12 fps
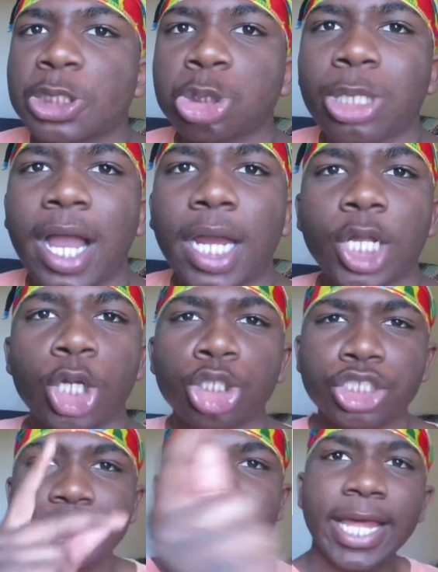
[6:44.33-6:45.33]
Hide our
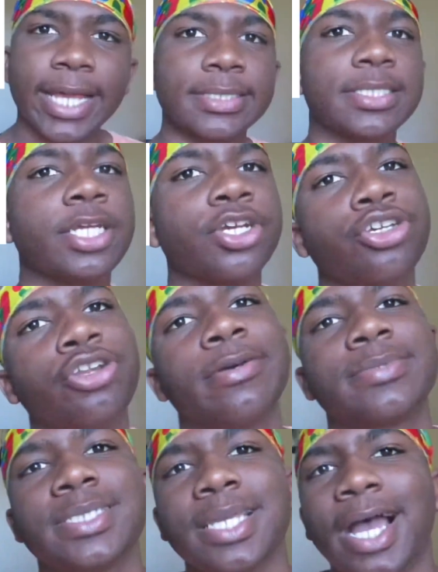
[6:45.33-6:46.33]
little snacks in there, you know
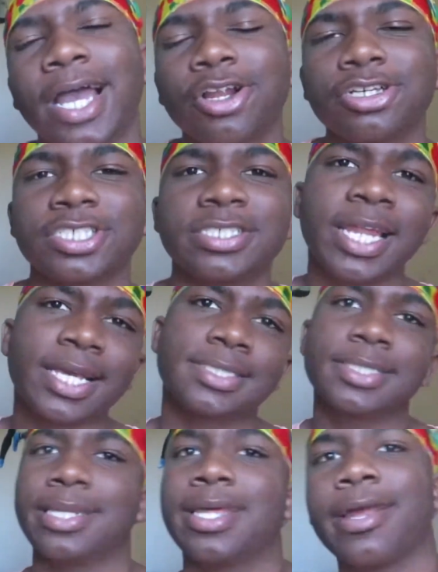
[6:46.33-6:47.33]
what I'm saying? Hide our
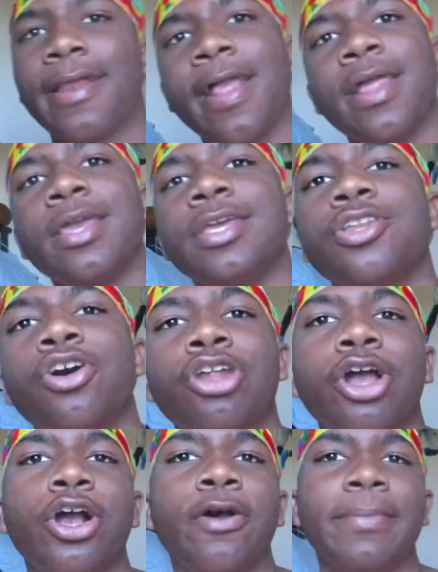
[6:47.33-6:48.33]
snacks in there, you know,
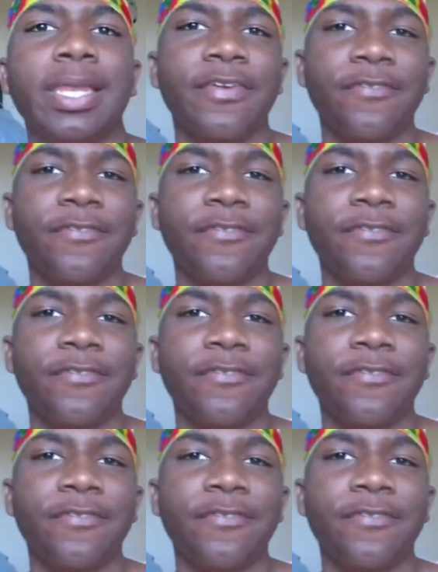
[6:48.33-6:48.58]
in our little mini